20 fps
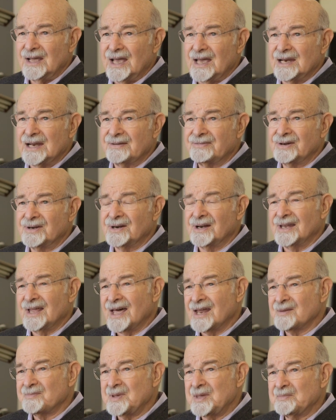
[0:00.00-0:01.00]
and I've heard a
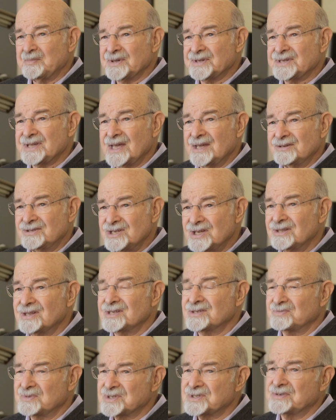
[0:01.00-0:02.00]
lot of people say, gee,
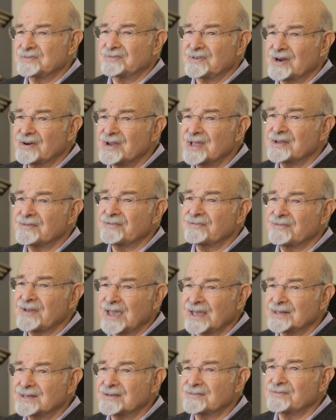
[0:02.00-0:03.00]
this was a very
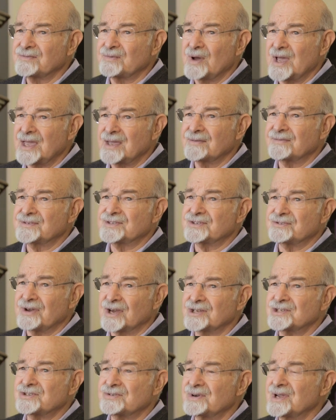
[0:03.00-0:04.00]
effective way of
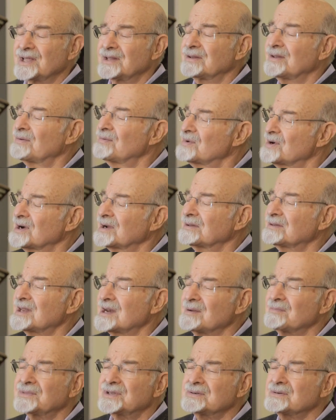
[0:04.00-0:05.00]
structuring the work
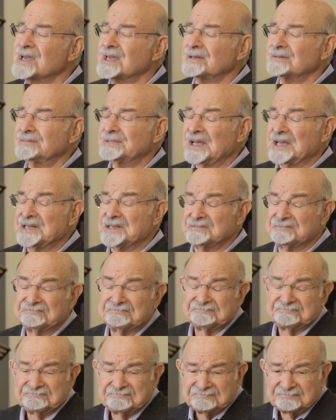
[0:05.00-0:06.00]
that I'm doing, and
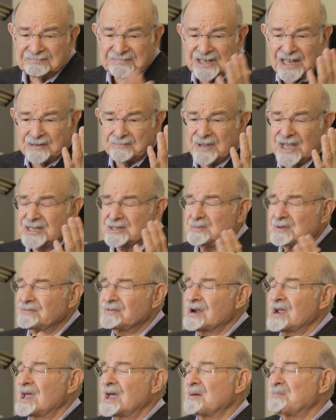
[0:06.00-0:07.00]
that makes me
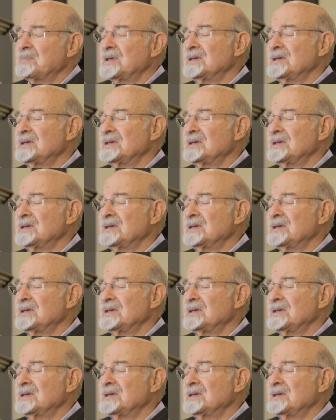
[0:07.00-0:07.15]
very happy.